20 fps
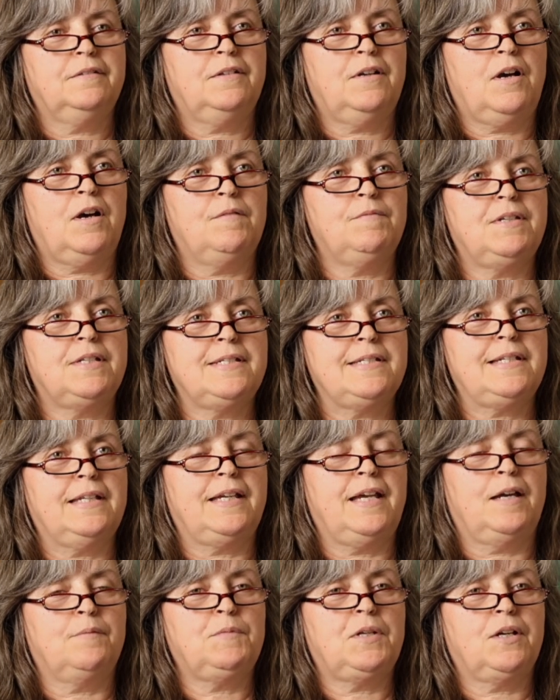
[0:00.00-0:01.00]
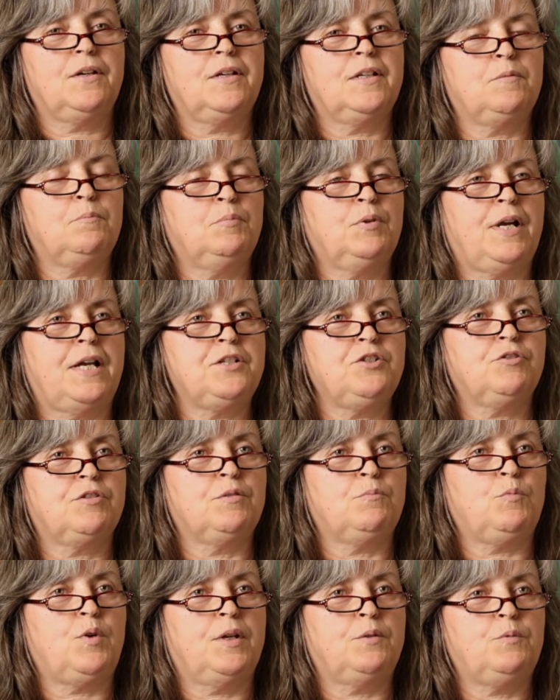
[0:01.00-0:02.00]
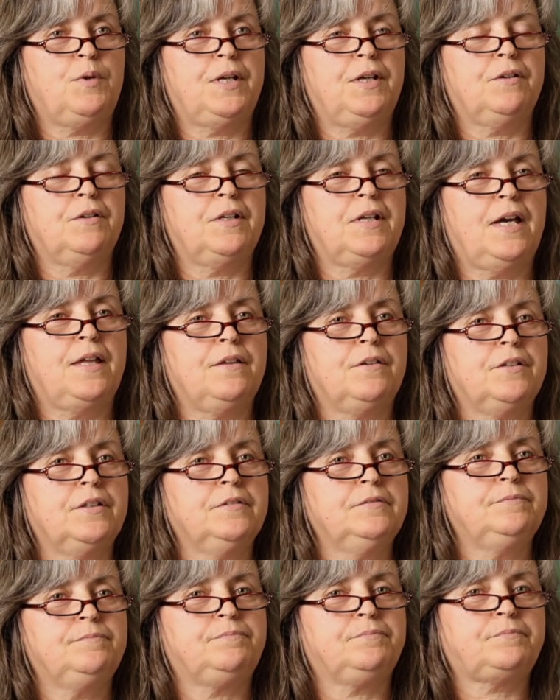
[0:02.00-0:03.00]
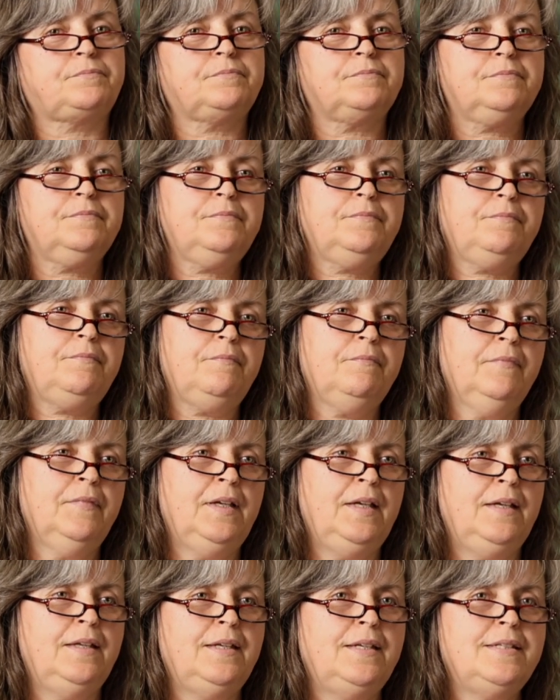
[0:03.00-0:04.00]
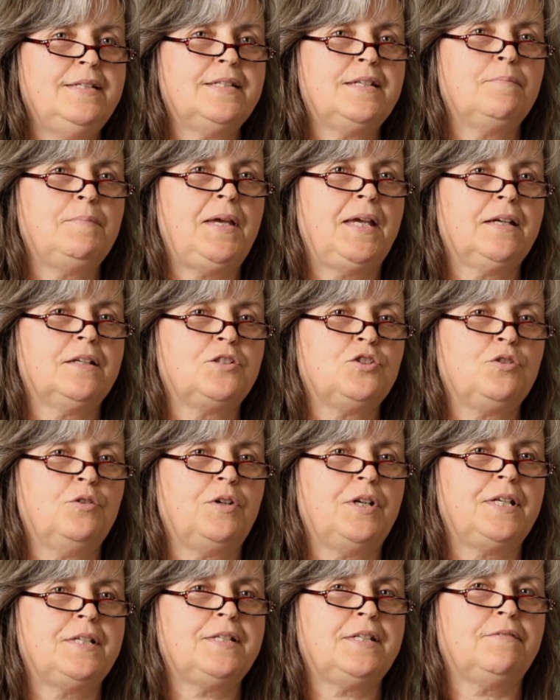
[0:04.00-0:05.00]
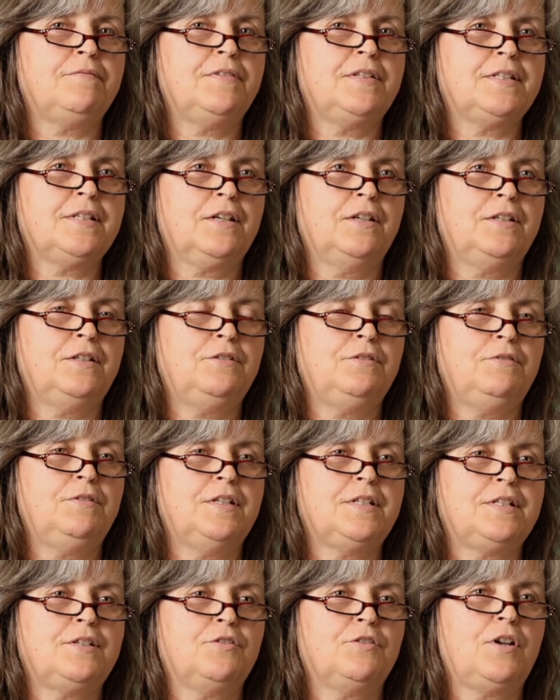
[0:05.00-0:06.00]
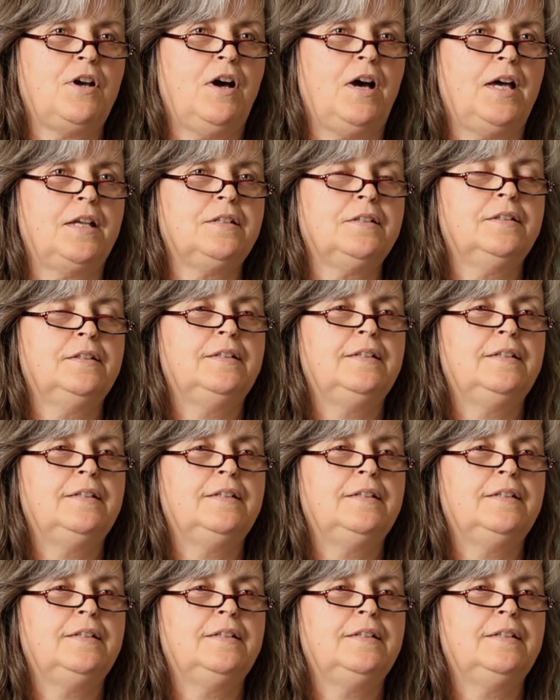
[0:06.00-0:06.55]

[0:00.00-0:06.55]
obviously I'm not going to pressure him one way or another. He needs to make a choice if he's going to do this or not.